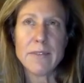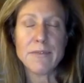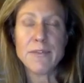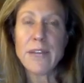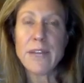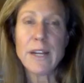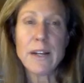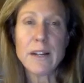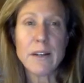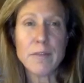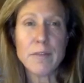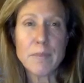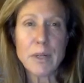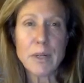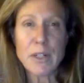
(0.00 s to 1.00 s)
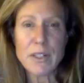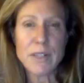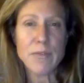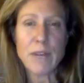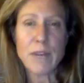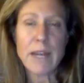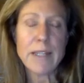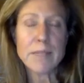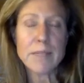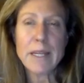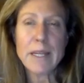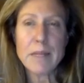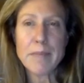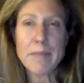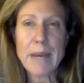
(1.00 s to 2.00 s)
fare of burgers and fries, make
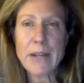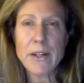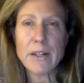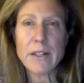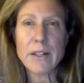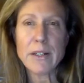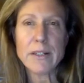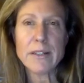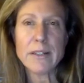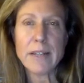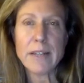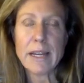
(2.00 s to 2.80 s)
it better and